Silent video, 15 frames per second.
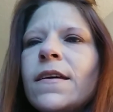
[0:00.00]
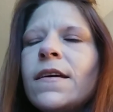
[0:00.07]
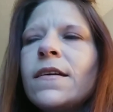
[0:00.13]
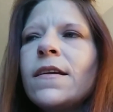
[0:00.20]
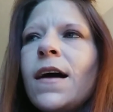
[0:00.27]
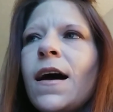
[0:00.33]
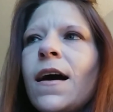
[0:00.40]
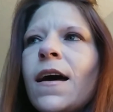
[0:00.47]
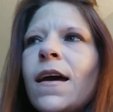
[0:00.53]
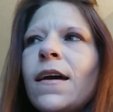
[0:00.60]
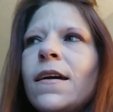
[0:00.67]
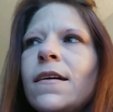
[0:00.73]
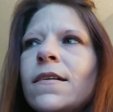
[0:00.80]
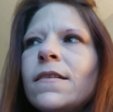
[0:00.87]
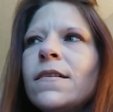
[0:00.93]
that
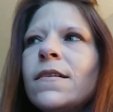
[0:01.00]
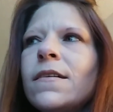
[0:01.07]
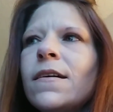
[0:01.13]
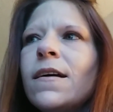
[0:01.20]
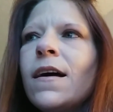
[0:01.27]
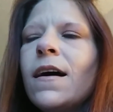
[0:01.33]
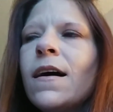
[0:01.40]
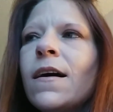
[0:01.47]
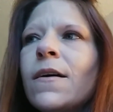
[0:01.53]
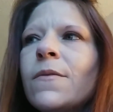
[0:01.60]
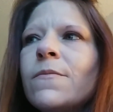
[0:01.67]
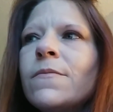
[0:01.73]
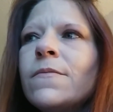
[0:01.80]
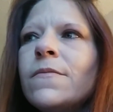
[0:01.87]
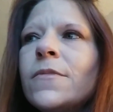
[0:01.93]
I
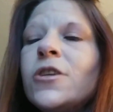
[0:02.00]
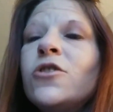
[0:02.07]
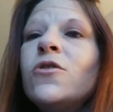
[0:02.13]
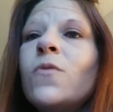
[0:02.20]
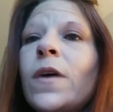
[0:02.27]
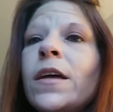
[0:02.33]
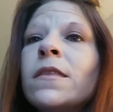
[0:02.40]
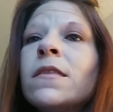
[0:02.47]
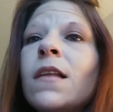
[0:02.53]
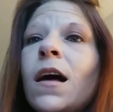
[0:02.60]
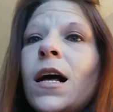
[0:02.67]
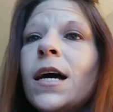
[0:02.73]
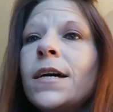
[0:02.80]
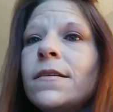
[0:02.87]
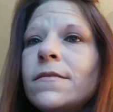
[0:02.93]
do a
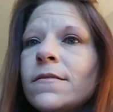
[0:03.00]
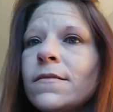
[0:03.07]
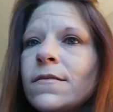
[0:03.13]
lot,